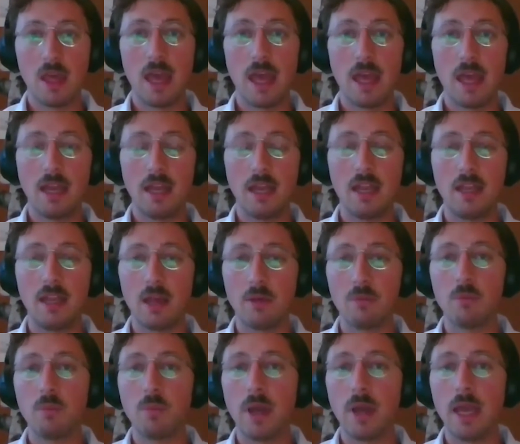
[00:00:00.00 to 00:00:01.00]
And
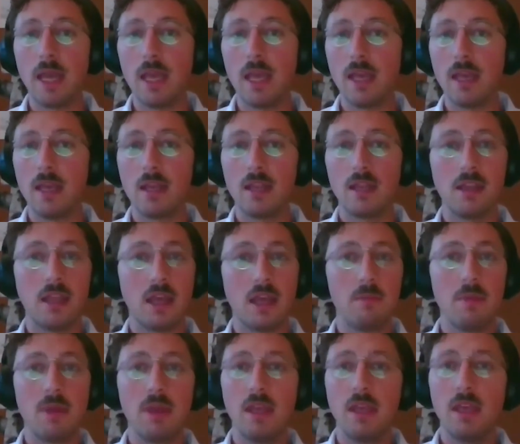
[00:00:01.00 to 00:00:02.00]
that way it can
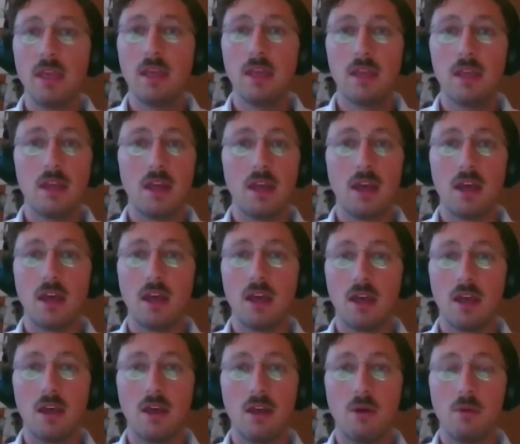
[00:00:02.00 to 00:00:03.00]
be
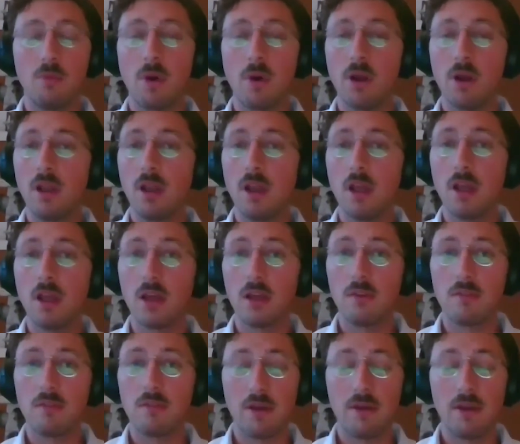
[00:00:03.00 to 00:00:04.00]

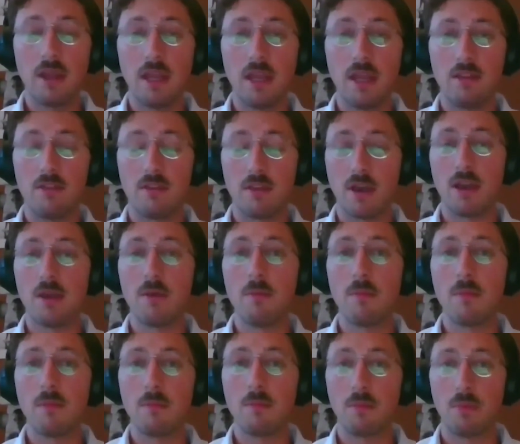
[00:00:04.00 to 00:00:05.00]
very
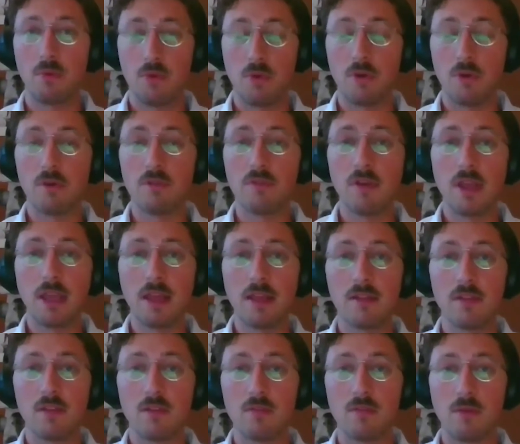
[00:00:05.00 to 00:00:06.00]
time preserving
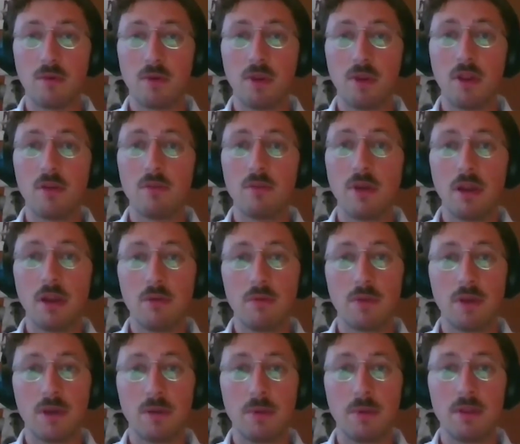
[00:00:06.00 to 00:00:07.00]
for the
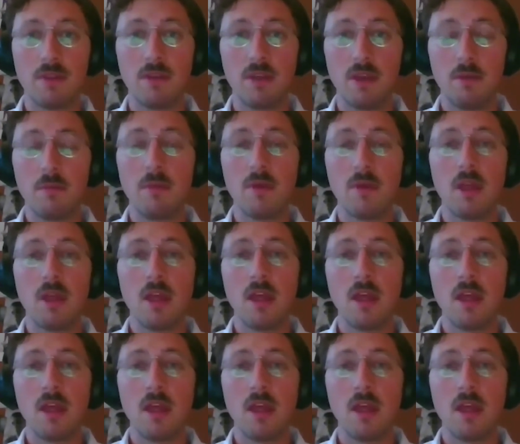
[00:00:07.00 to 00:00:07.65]
radiotherapy team.